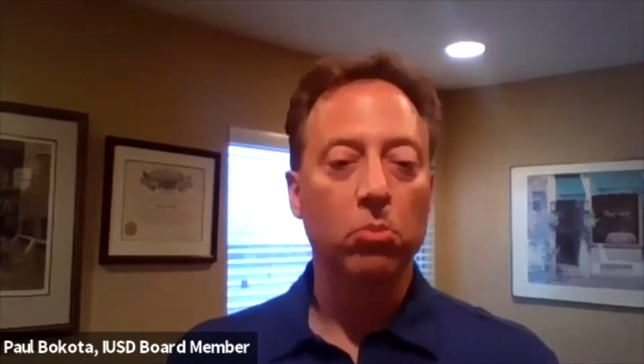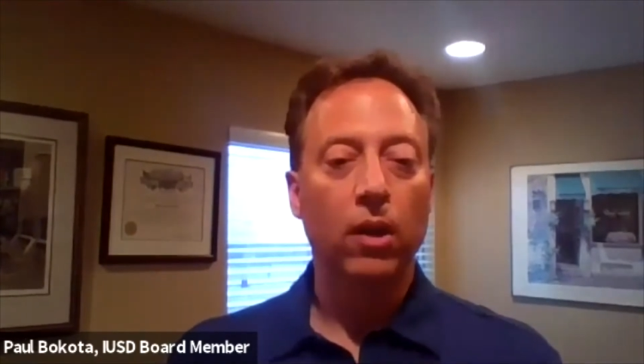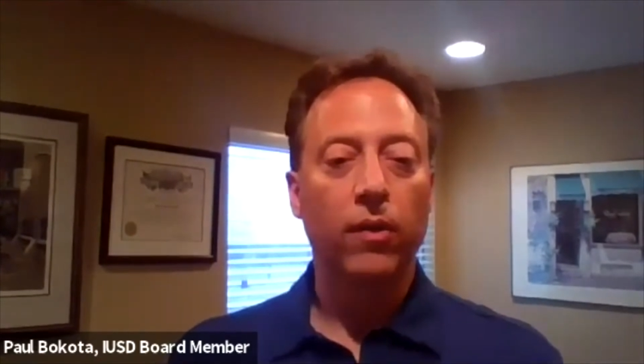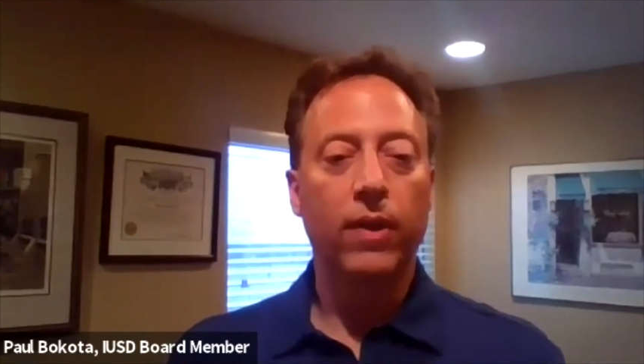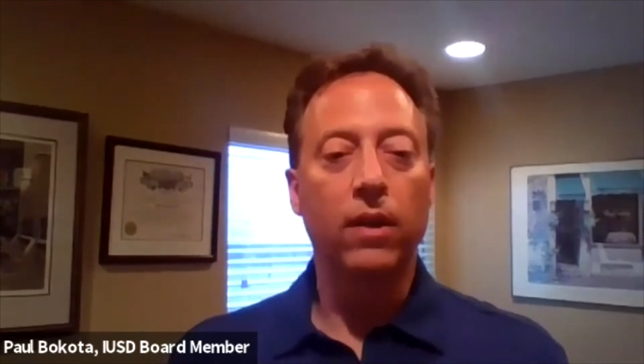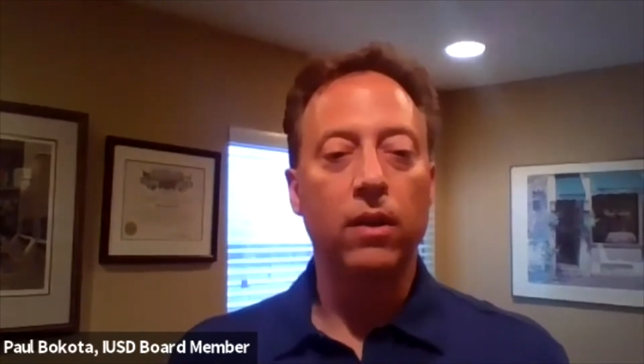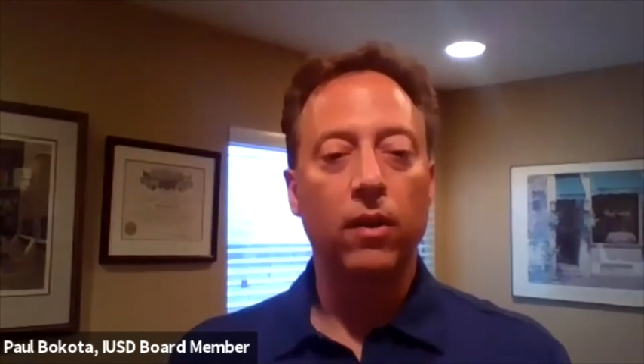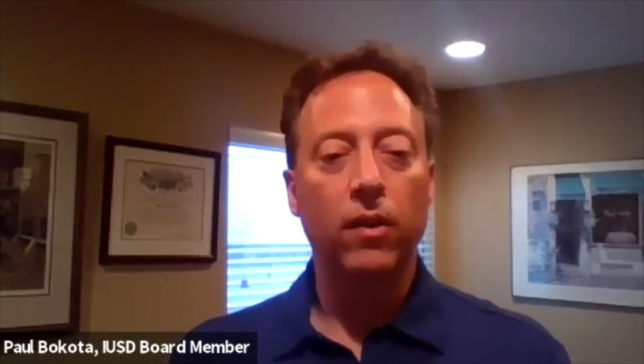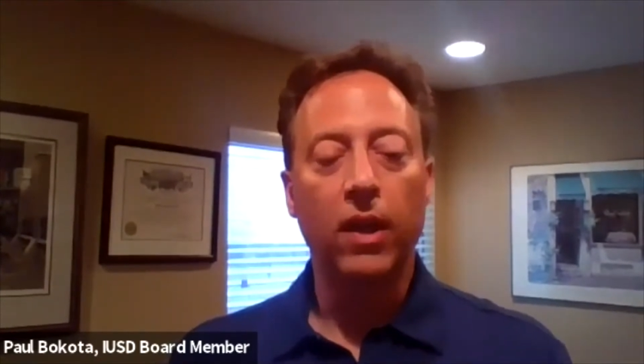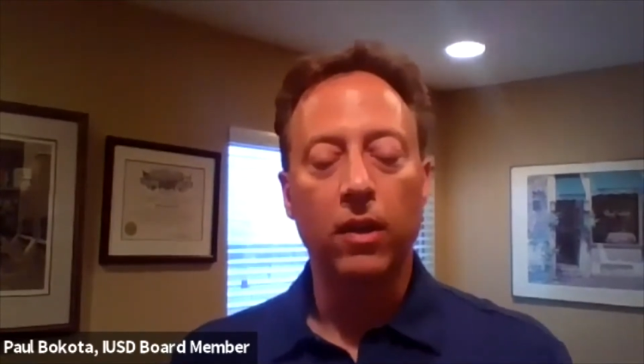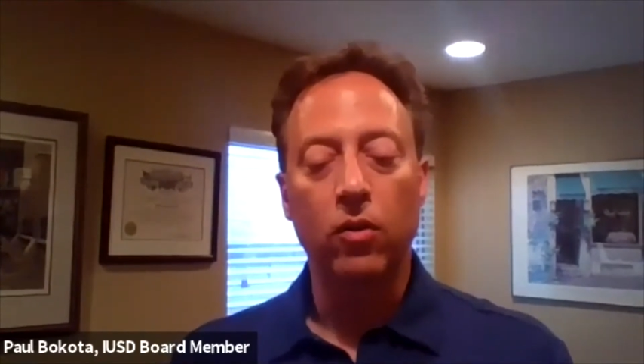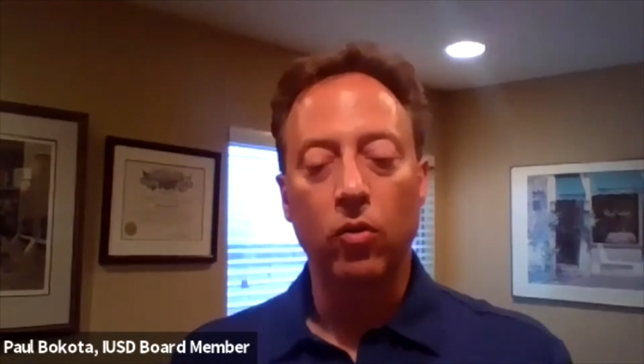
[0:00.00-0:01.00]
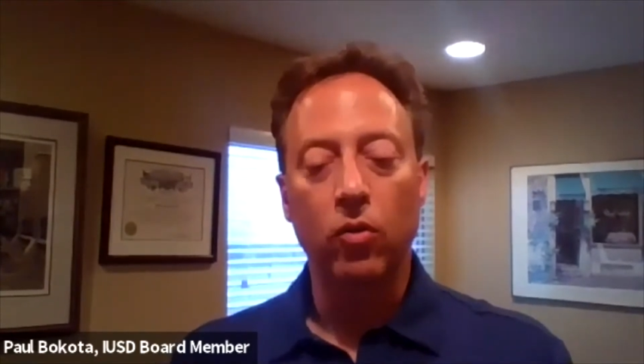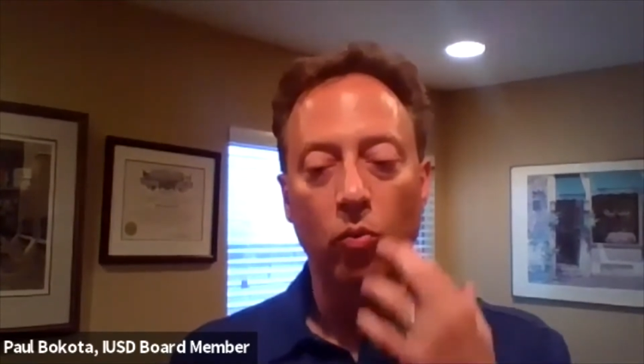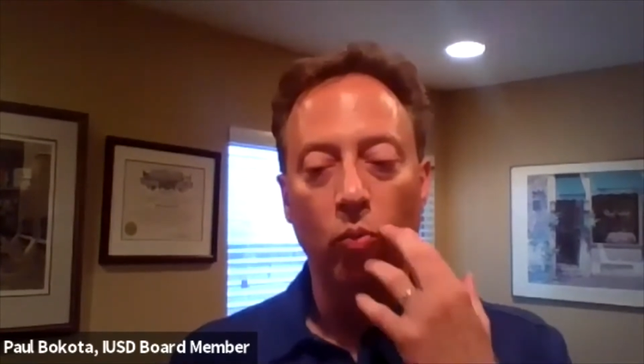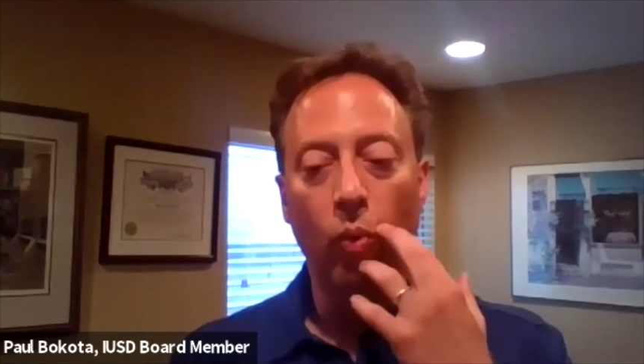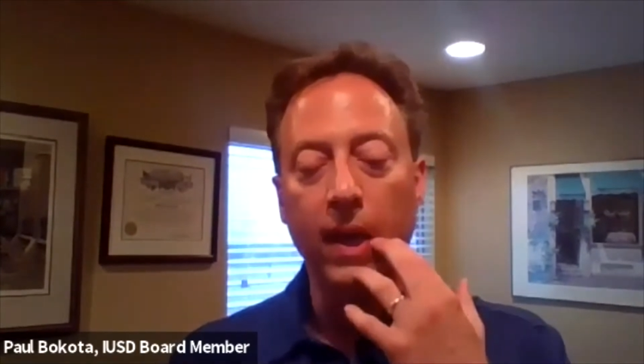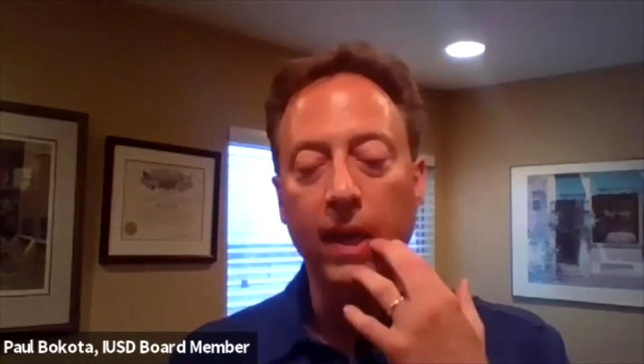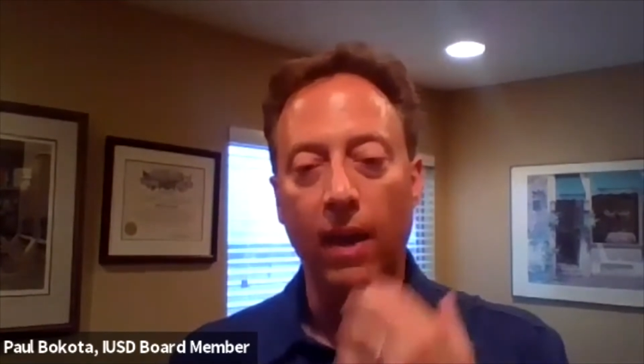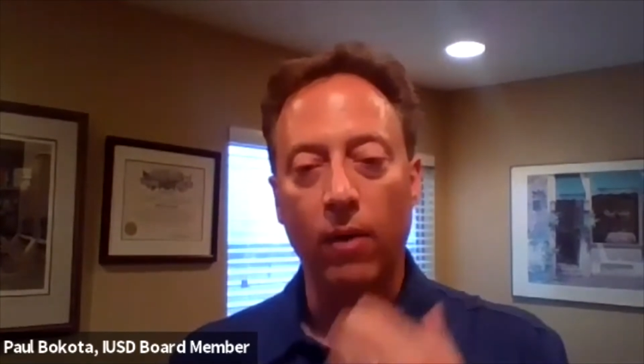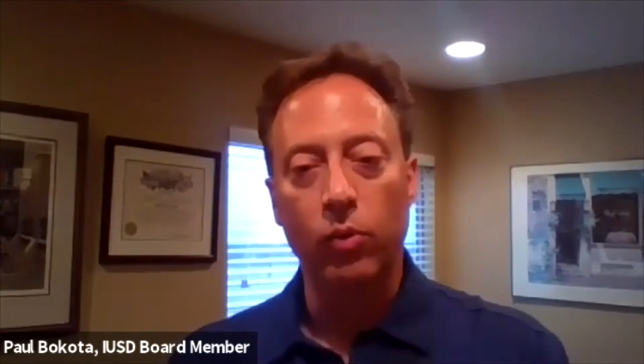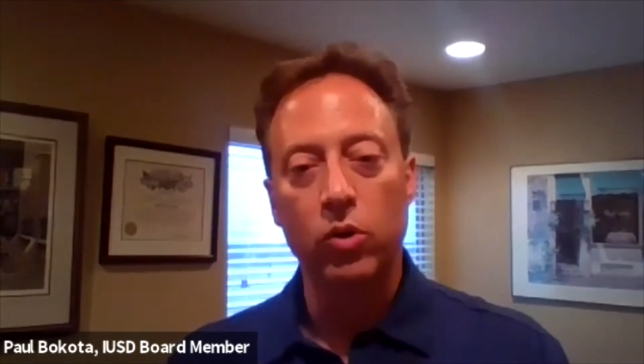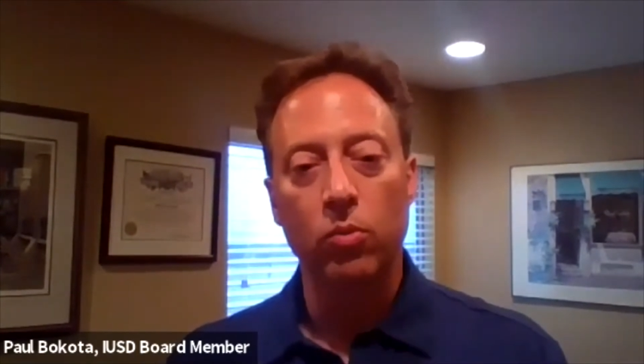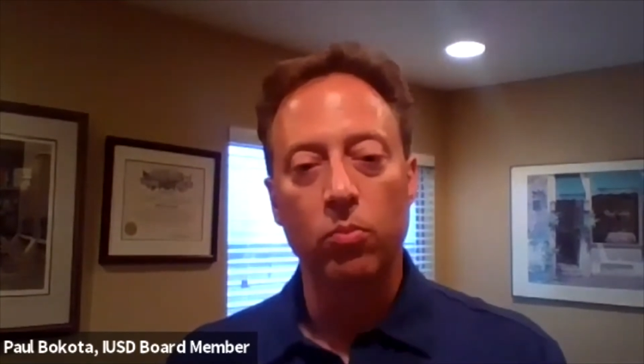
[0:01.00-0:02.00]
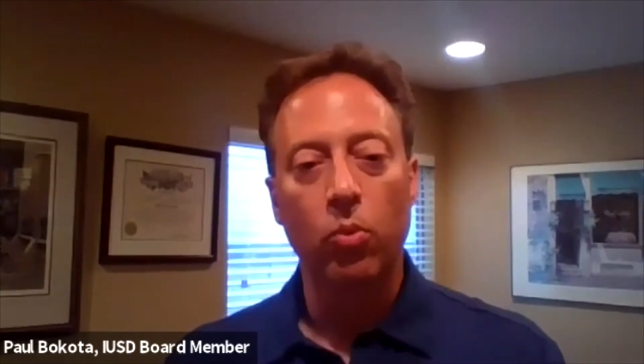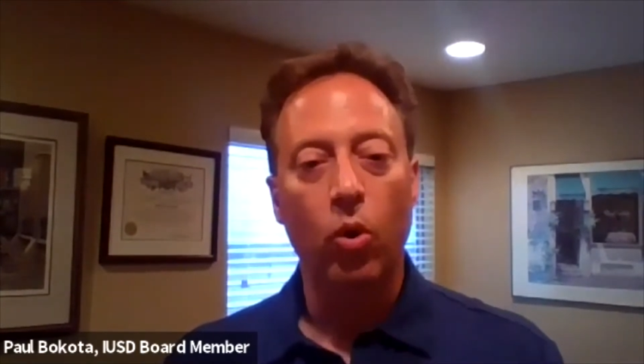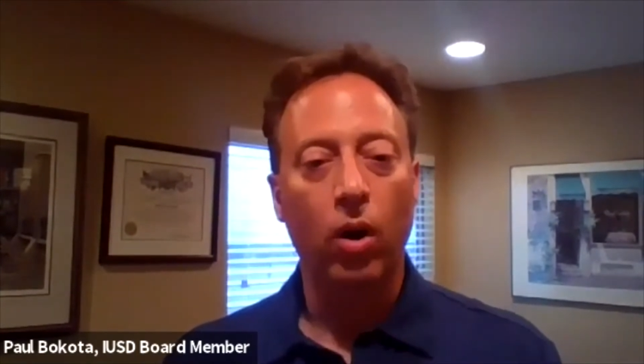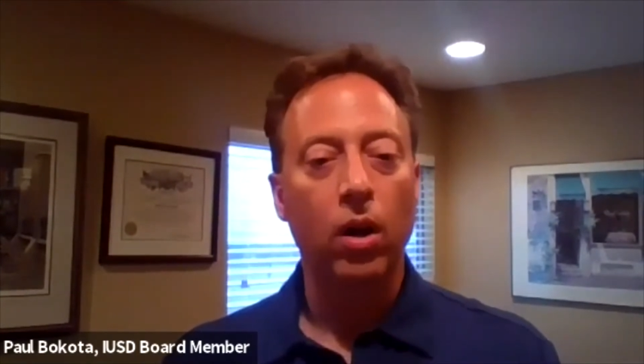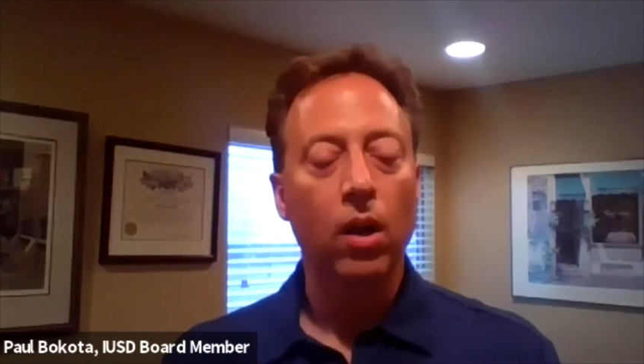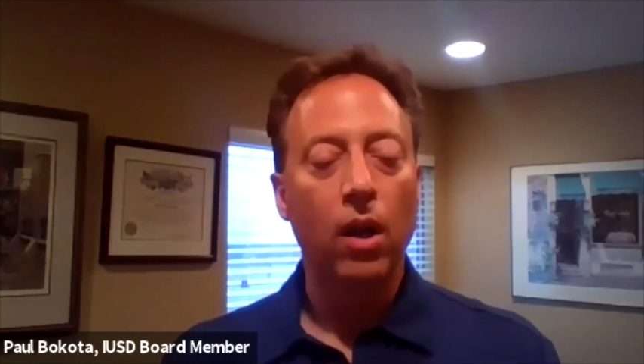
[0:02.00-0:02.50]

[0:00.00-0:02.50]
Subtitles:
then why can't we do more?